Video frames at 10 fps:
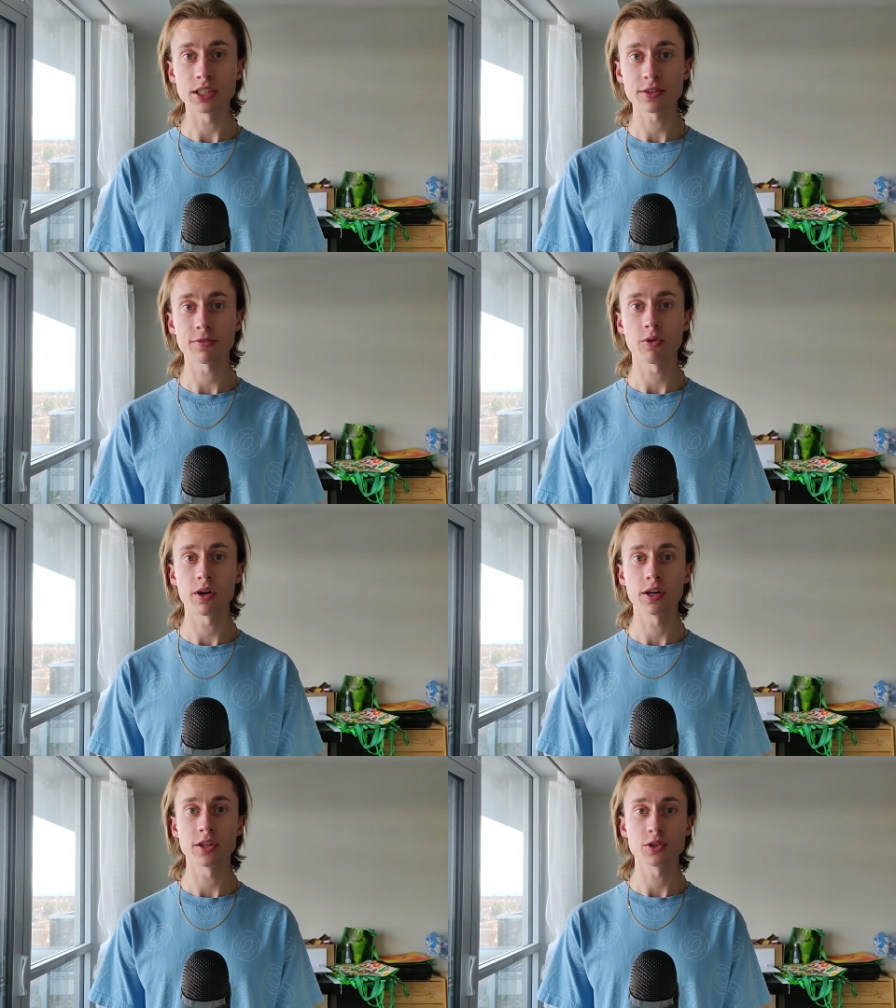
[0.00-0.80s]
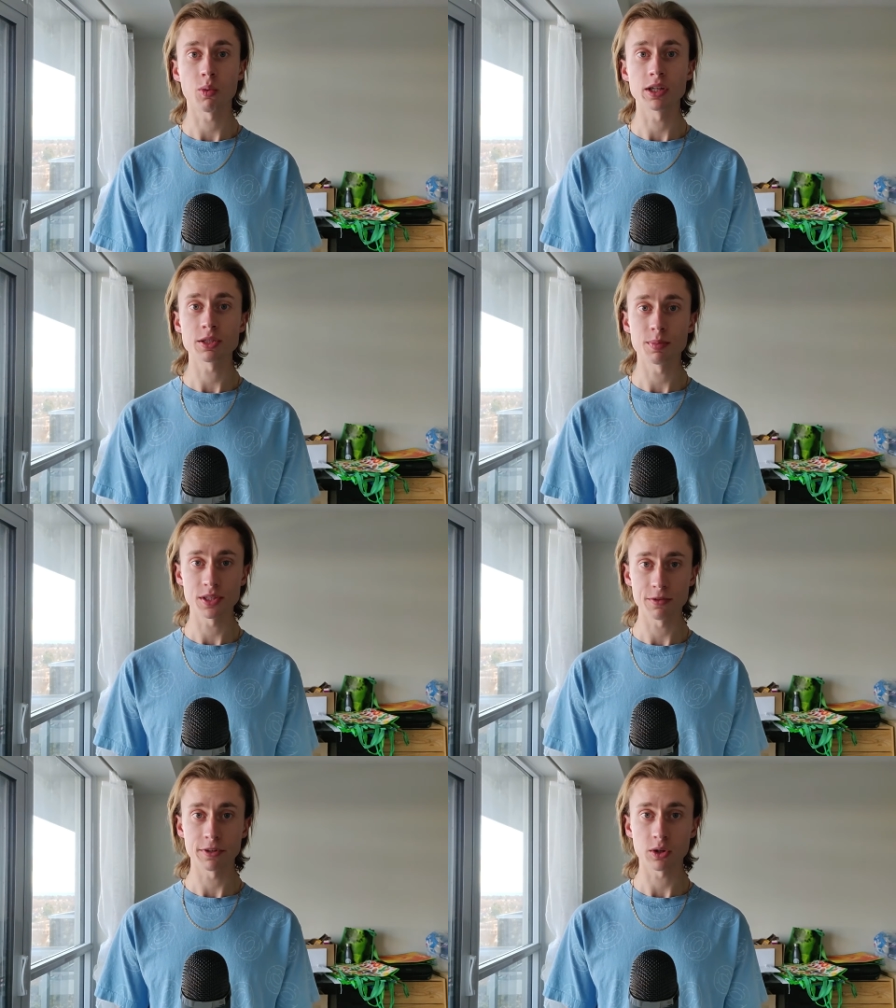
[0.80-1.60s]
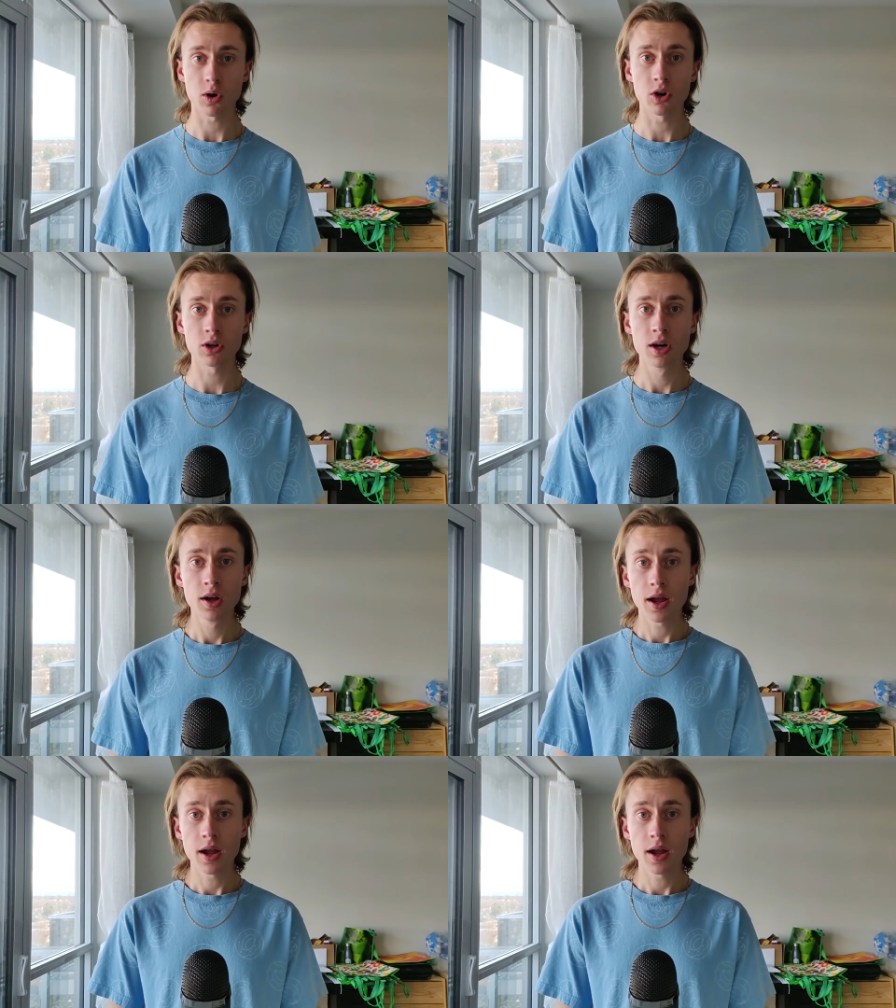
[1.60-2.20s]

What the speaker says: for this one specific role.